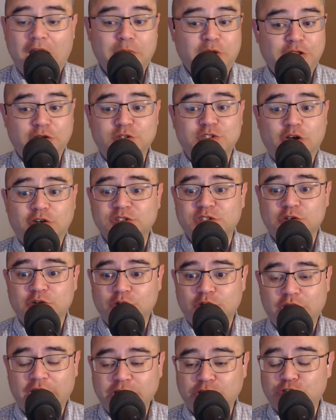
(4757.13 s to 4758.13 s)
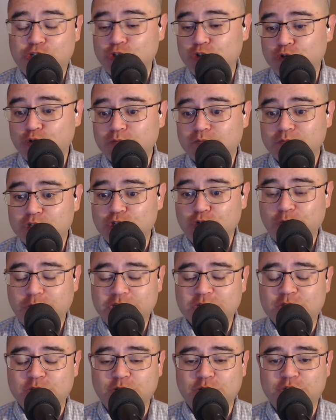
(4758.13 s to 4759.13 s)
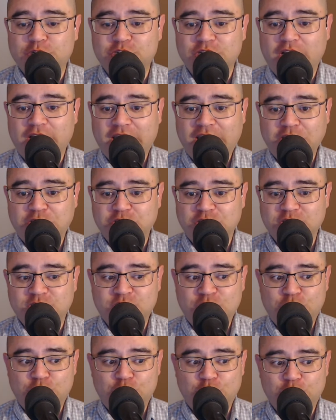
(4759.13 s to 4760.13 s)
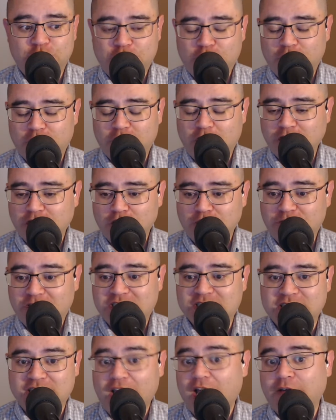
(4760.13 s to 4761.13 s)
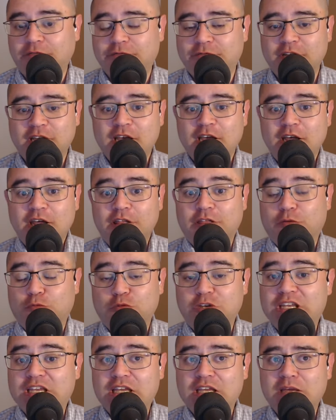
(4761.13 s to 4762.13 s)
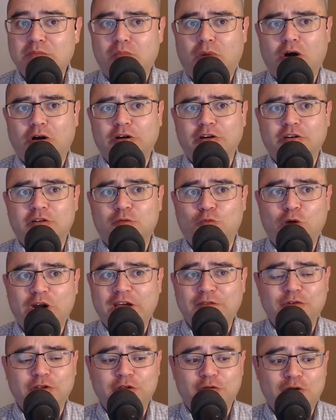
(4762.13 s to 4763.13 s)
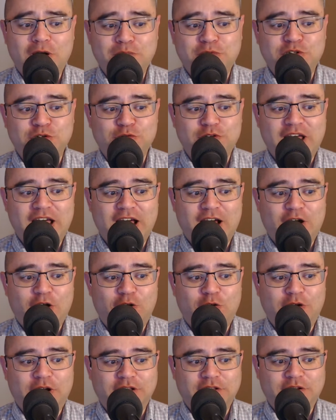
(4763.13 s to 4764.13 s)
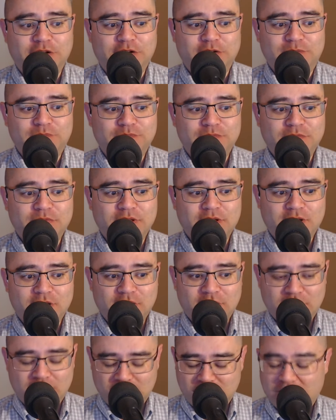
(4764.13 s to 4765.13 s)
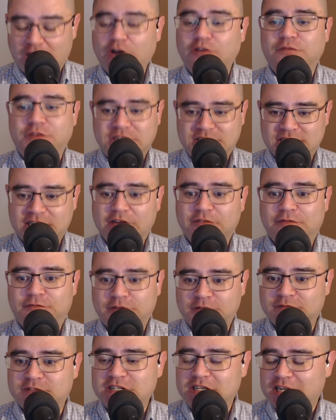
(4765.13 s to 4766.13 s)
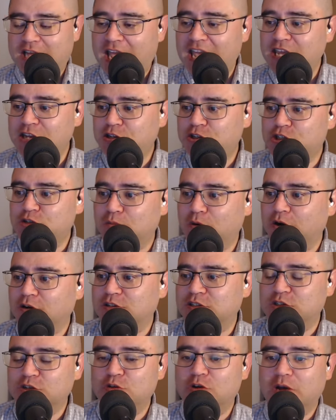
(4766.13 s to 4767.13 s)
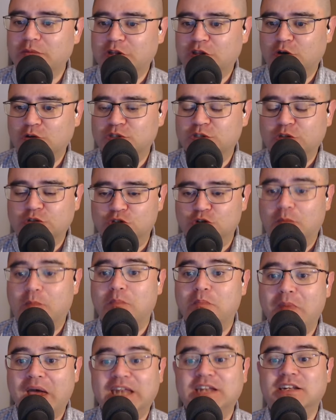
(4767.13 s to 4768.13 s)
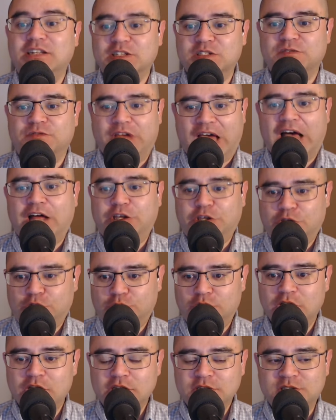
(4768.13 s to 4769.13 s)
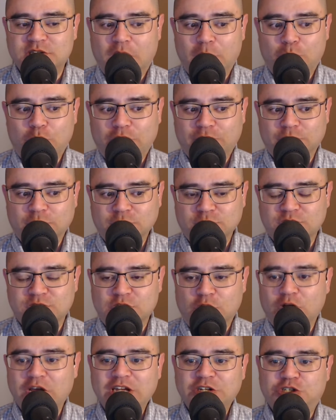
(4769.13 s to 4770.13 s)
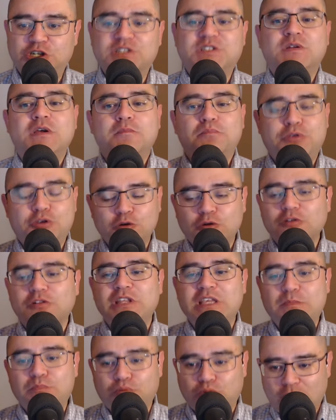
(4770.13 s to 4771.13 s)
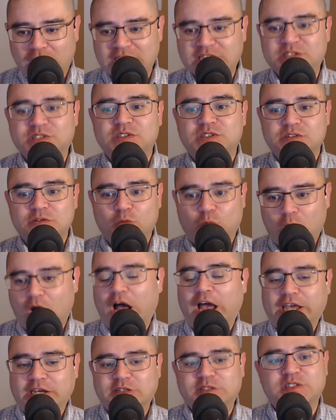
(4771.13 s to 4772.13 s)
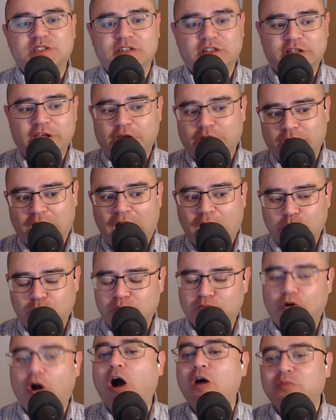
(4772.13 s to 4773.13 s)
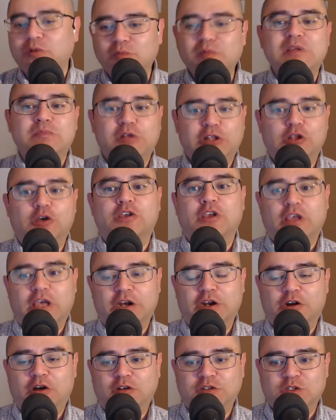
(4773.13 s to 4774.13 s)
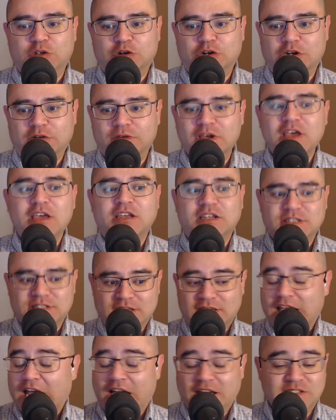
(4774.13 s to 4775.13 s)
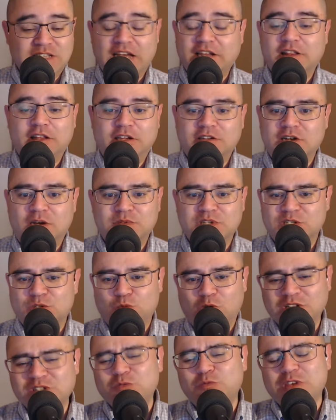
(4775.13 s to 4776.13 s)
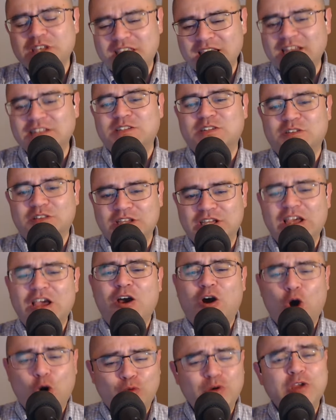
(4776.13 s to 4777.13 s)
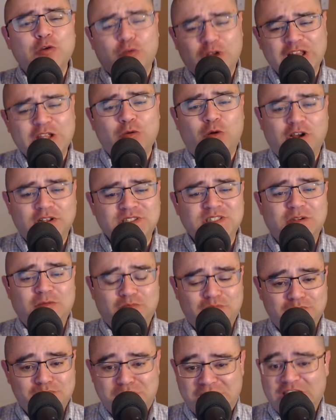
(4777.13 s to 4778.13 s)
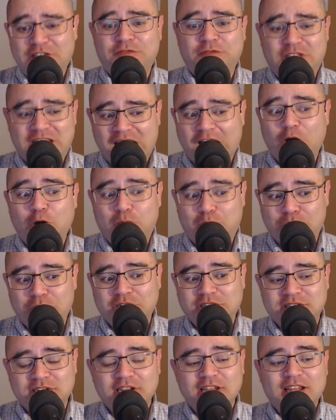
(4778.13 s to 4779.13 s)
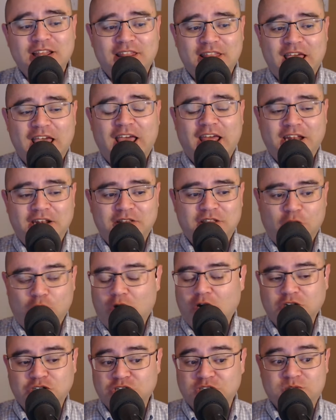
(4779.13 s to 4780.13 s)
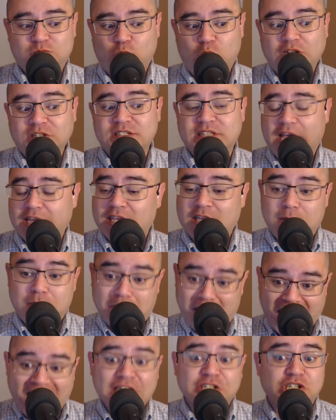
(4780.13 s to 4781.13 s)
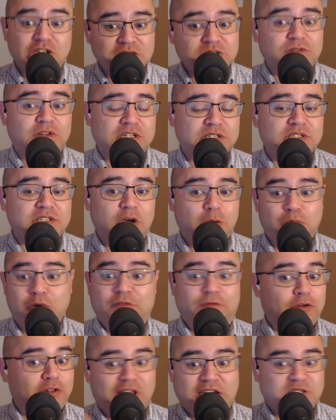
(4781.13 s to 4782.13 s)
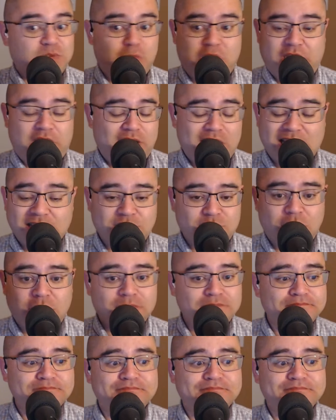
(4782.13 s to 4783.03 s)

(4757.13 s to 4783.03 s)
Yeah, I mean, there's also like Hsu Hsu research, uh, HSU. Yes. You know, you got your VTF three mark, whatever they're up to now, and service is good as well. Their VTF 15H Mark two. I mean, those are tremendous value subwoofers. So just yeah. purely price wise, that I would probably be looking at an alternative because yeah, exactly like Tom says. Once we get to the oh, we really want some beefy output, then there are just ones that can match SVS's output for less money. That's all.